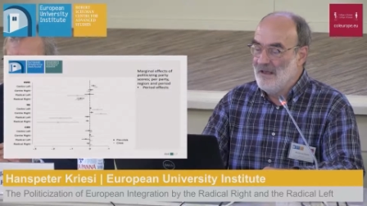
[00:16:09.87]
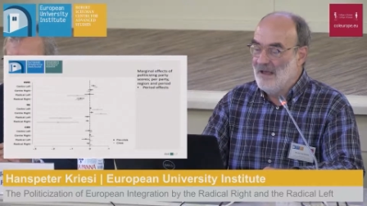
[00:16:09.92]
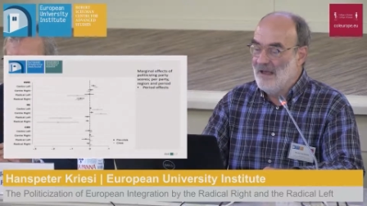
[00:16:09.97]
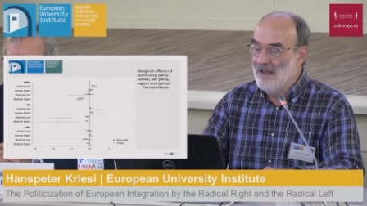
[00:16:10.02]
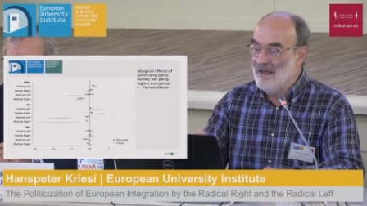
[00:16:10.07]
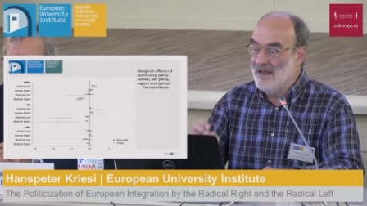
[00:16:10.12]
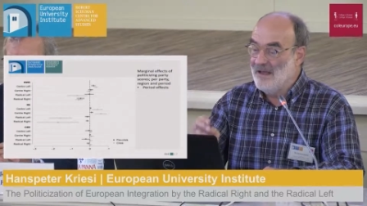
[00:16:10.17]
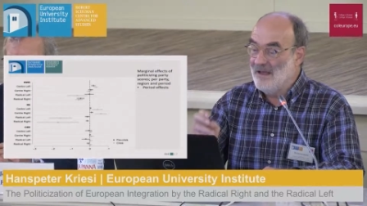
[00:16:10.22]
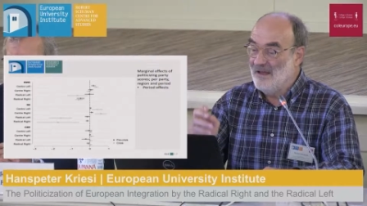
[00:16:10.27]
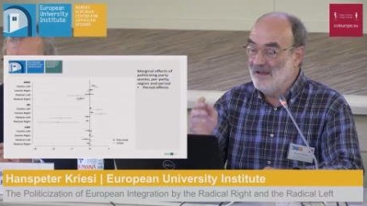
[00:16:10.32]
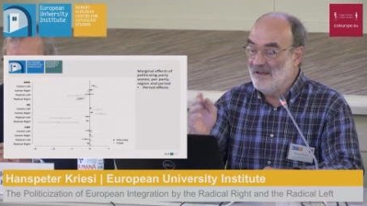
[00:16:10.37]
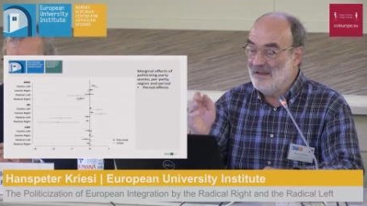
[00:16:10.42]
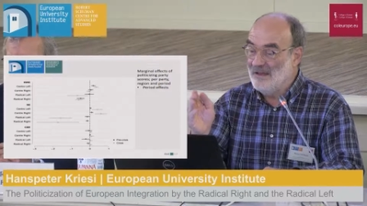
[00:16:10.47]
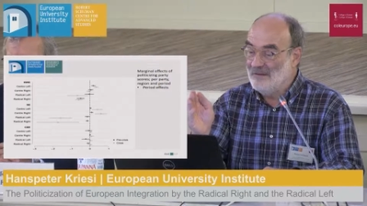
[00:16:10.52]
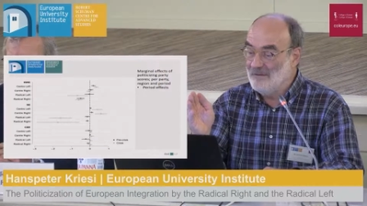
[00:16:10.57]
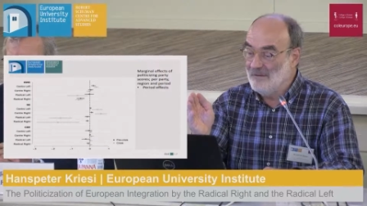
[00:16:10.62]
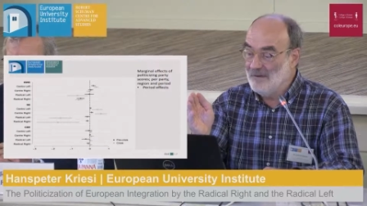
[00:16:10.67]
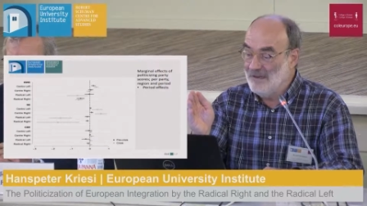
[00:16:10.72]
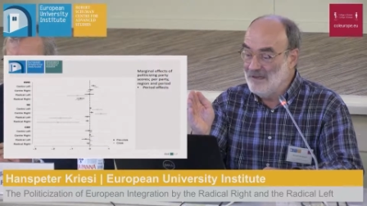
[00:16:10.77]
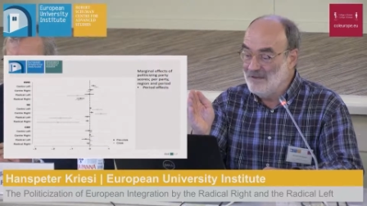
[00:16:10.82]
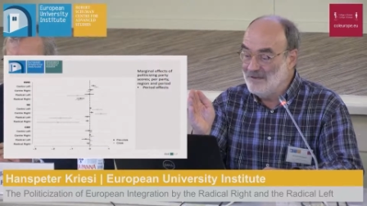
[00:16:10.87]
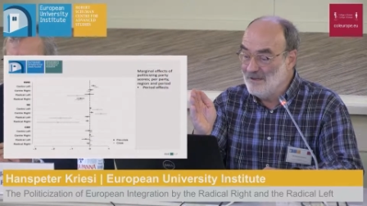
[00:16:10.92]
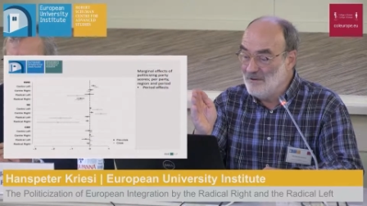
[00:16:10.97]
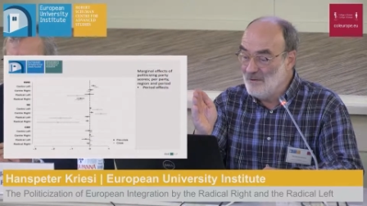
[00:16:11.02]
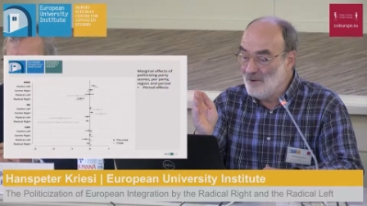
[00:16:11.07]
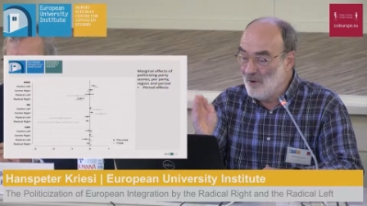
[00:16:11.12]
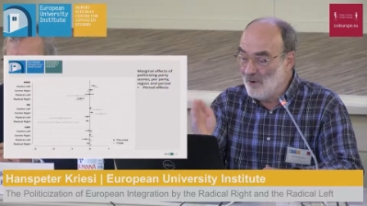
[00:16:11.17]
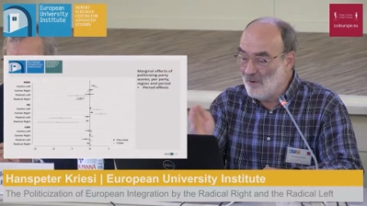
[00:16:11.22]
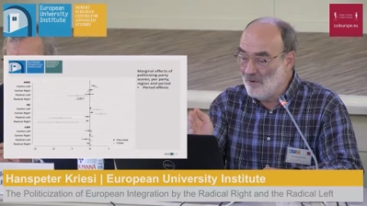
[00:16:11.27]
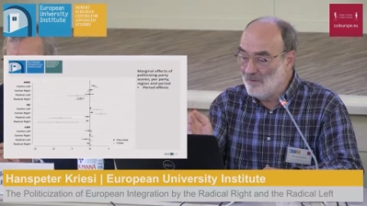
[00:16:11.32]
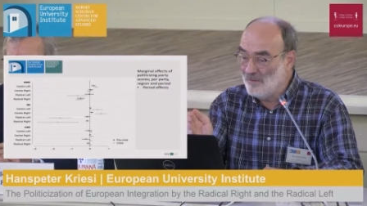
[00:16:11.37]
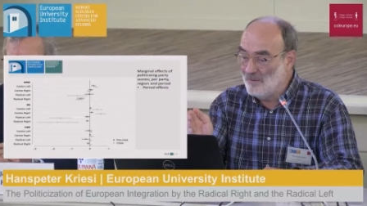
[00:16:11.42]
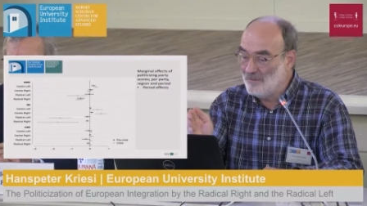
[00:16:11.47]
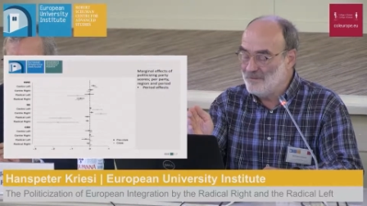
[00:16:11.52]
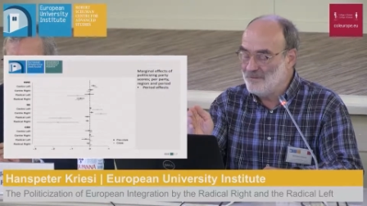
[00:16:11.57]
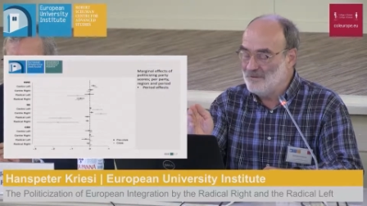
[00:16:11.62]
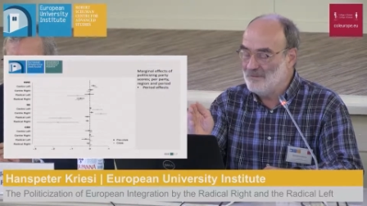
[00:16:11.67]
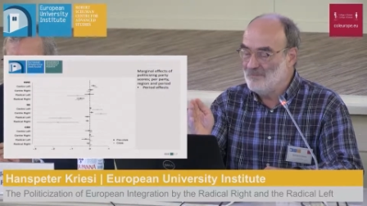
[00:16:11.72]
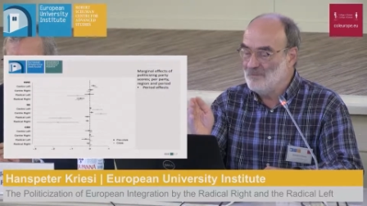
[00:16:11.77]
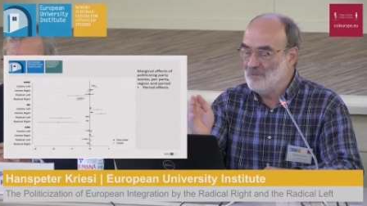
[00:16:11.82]
Uh, in the
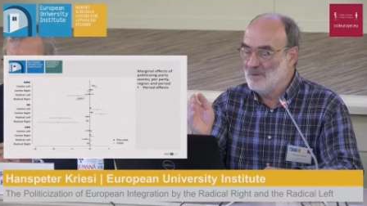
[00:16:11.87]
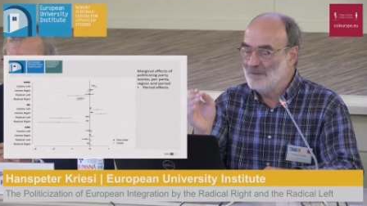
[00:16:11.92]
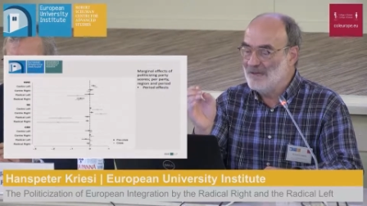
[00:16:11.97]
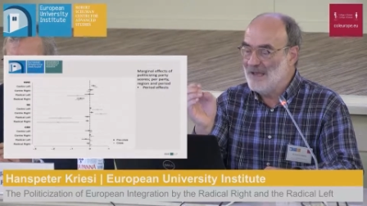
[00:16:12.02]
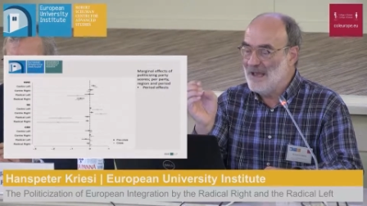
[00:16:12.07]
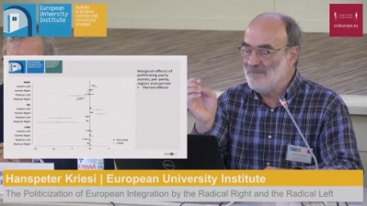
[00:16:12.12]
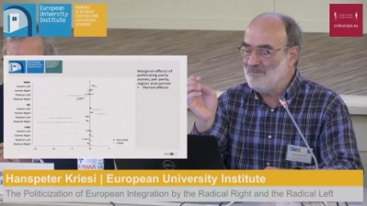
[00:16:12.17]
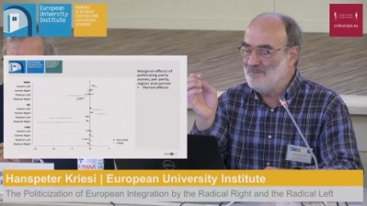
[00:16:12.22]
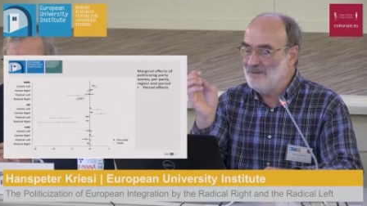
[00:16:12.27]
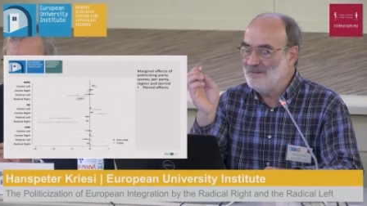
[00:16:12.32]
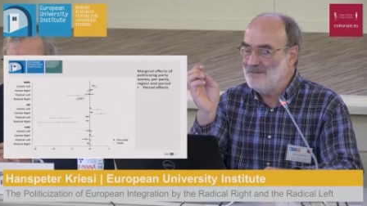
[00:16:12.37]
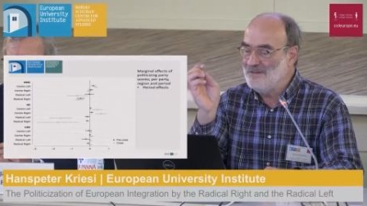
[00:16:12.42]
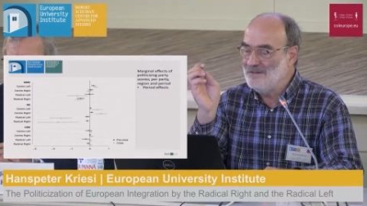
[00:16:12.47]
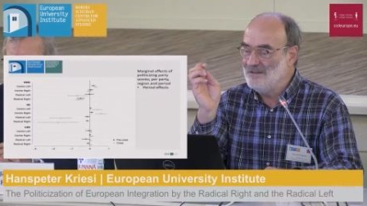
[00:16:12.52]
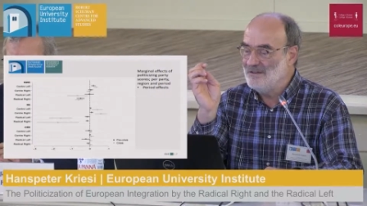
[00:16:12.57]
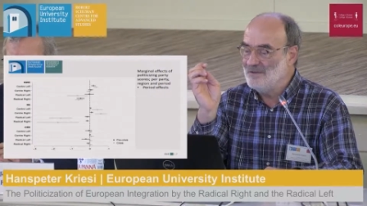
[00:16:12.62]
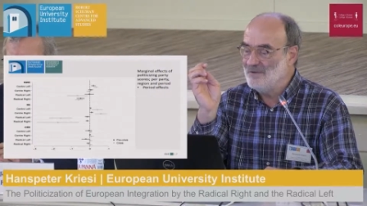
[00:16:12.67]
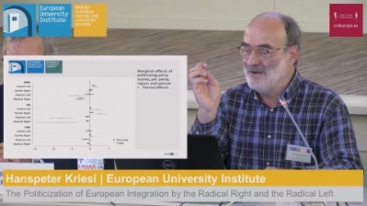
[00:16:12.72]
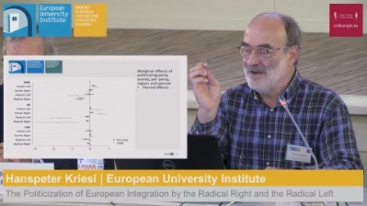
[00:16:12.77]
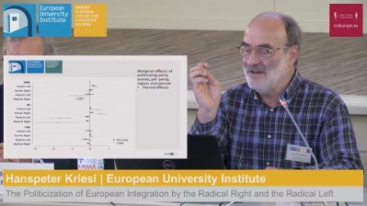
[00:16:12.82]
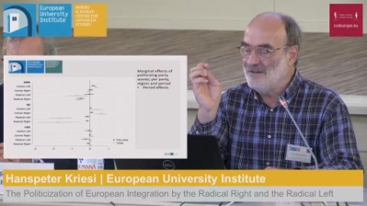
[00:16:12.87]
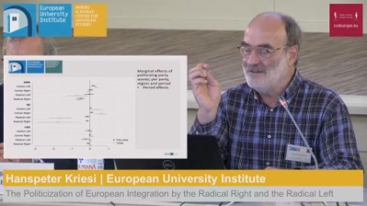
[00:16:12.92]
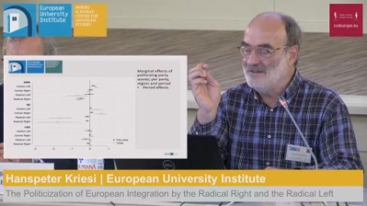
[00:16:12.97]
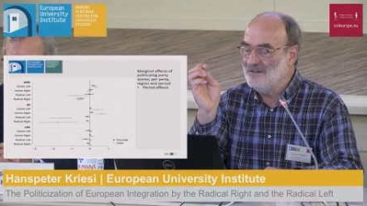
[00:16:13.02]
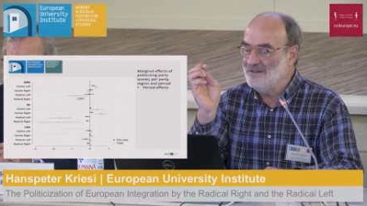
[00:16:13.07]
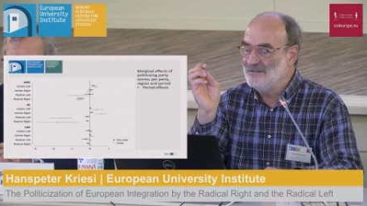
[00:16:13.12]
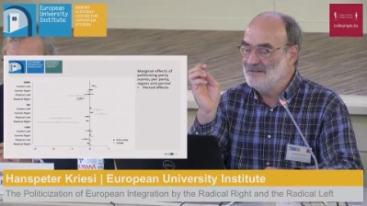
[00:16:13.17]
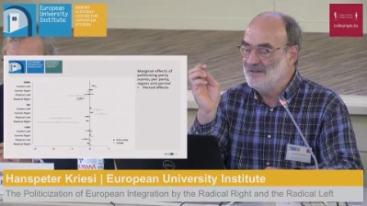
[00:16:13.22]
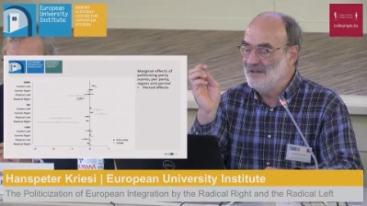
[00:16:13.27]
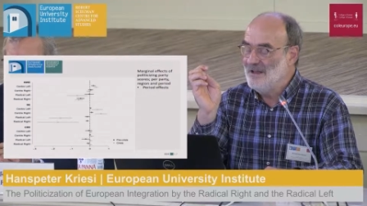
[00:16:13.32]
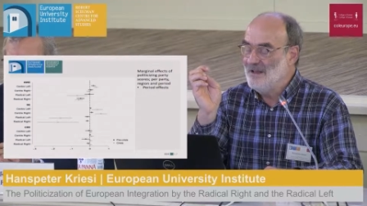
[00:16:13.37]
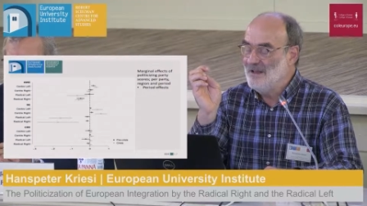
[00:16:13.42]
north, what happens in the crisis